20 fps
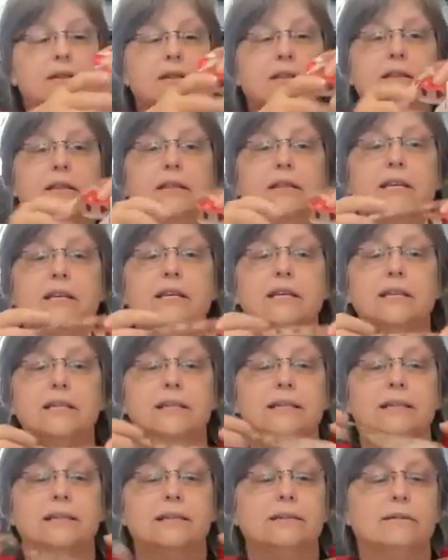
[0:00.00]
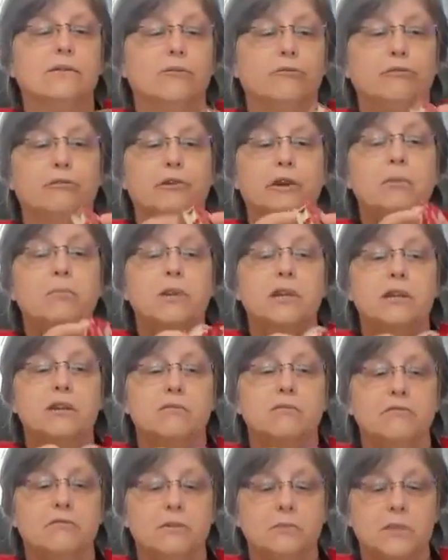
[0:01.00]
this
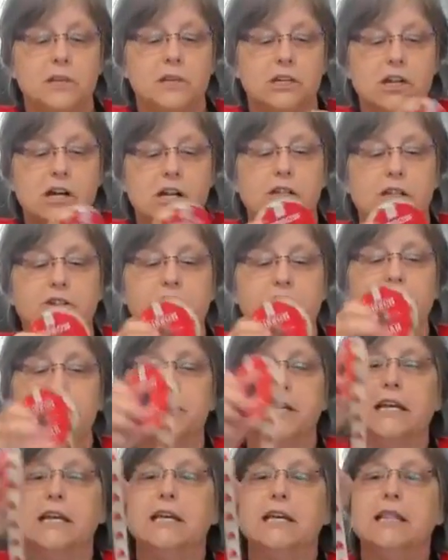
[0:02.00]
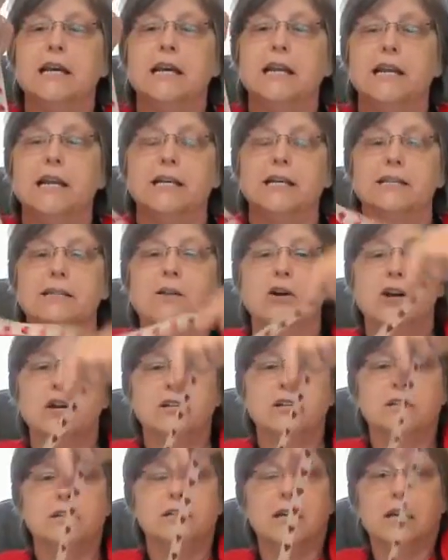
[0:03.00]
ribbon from the Dollar Tree that has
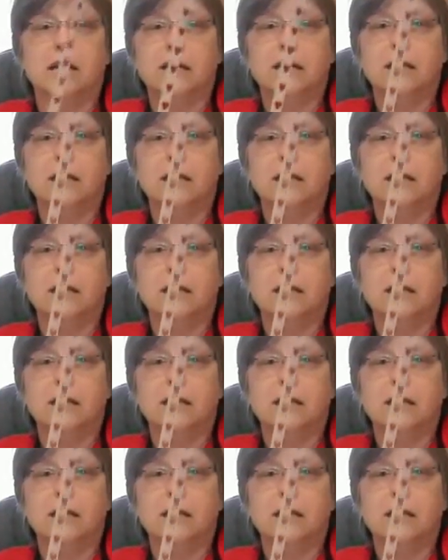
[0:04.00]
hearts on